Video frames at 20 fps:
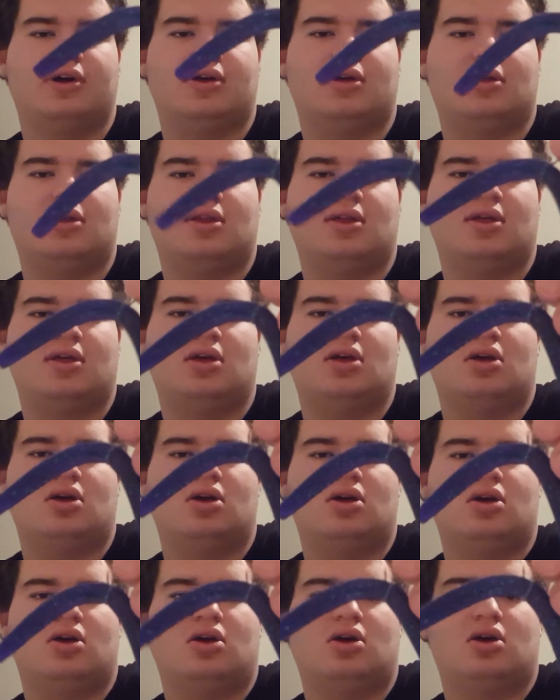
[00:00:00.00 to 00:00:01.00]
But
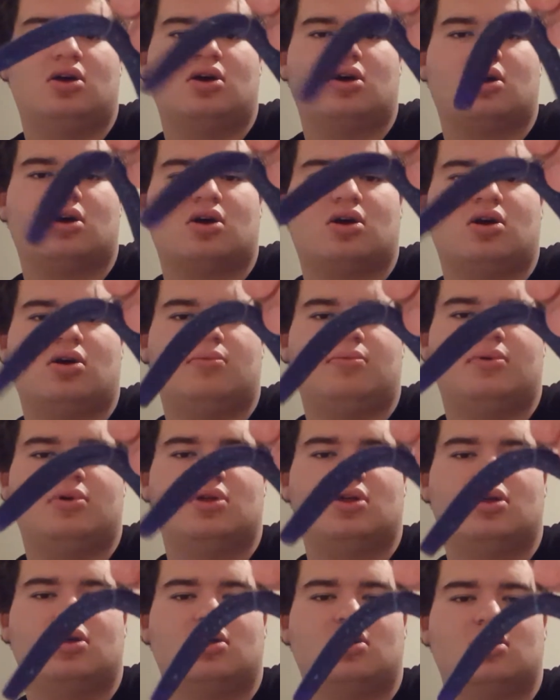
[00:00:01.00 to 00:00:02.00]

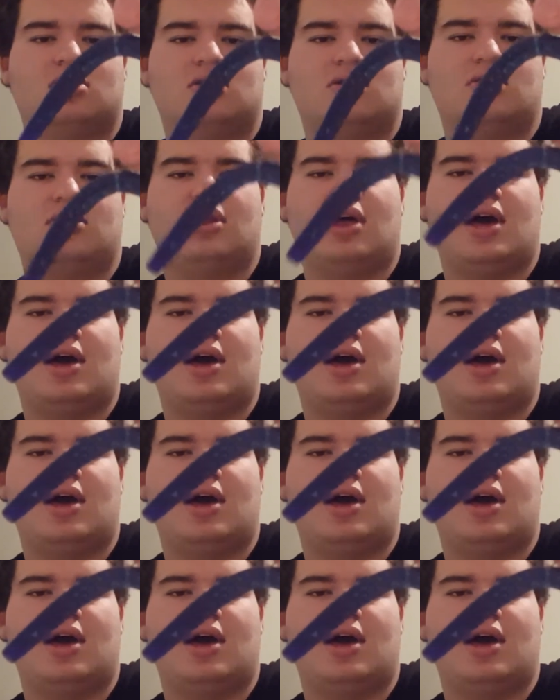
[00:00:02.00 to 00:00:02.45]
couple